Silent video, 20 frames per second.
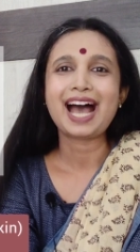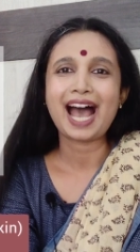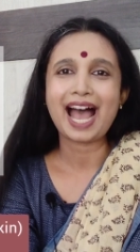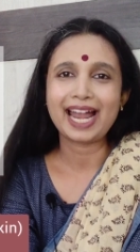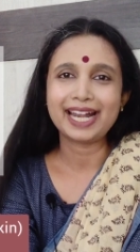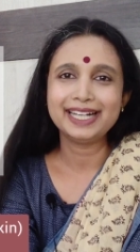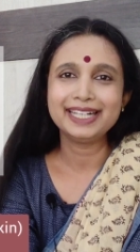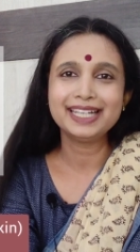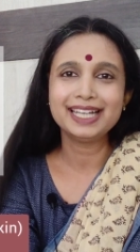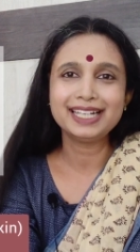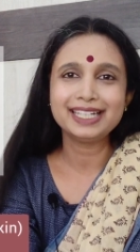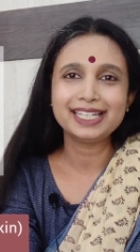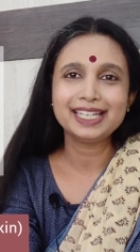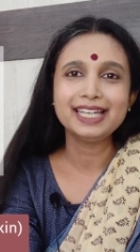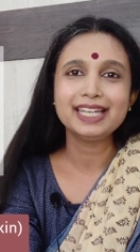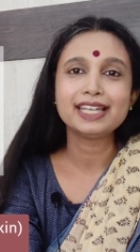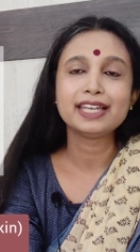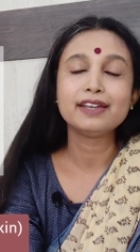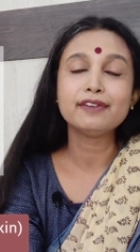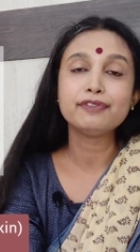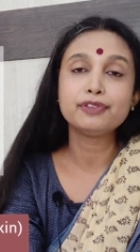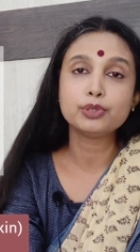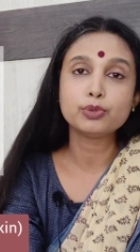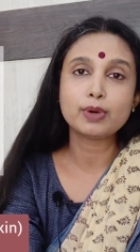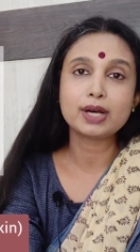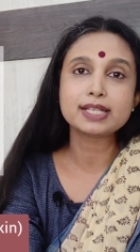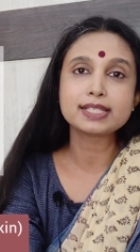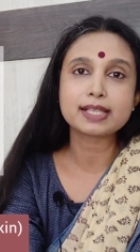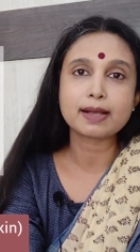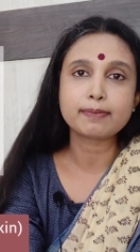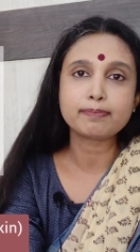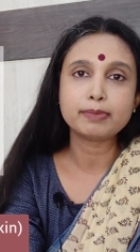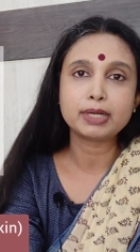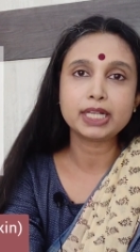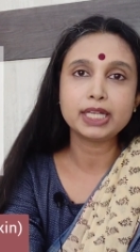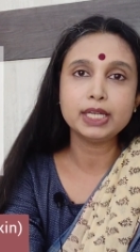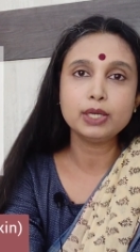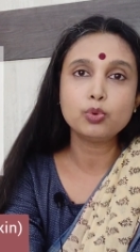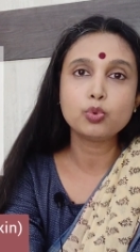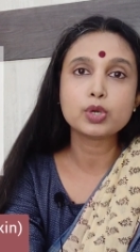Ideally, if you are
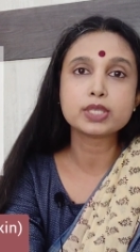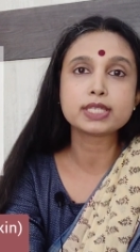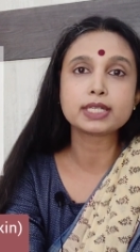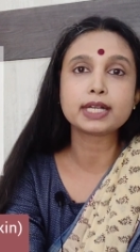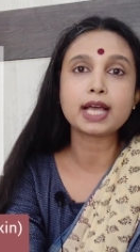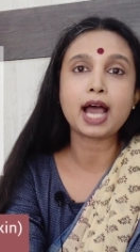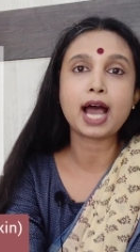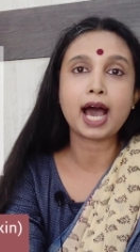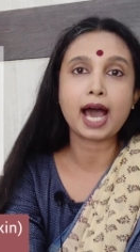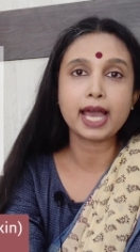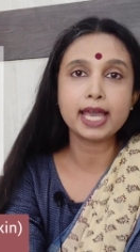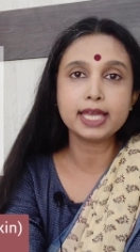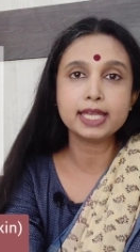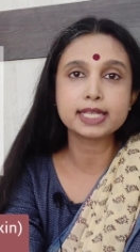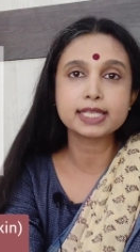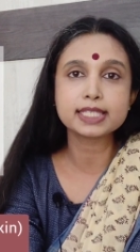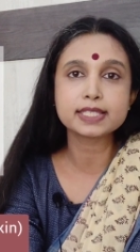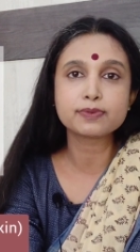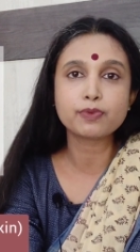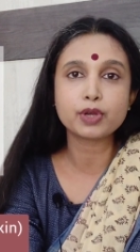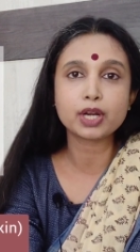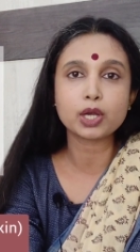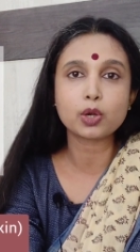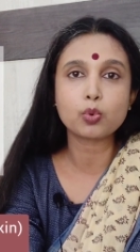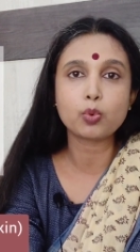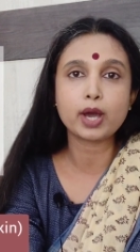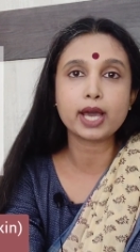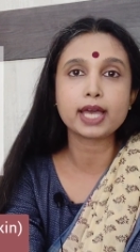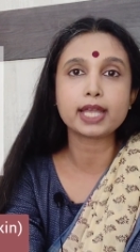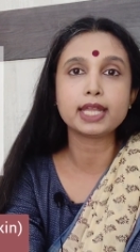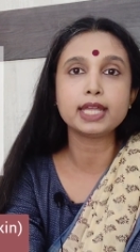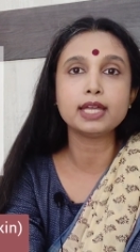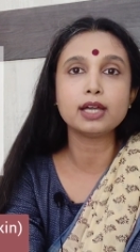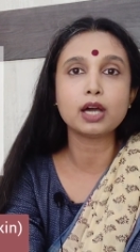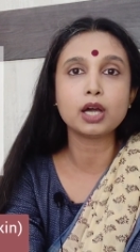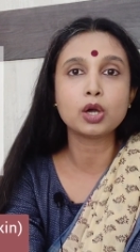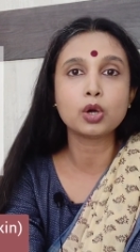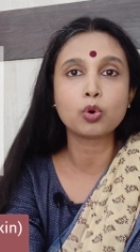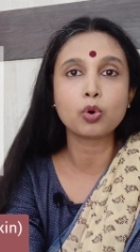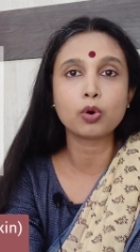somebody who is at a high risk for acquiring
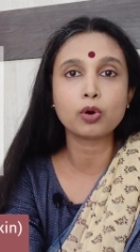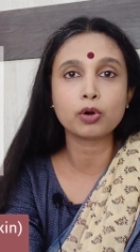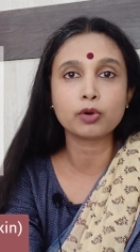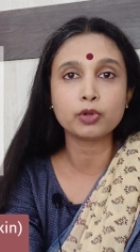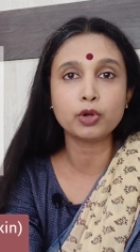a,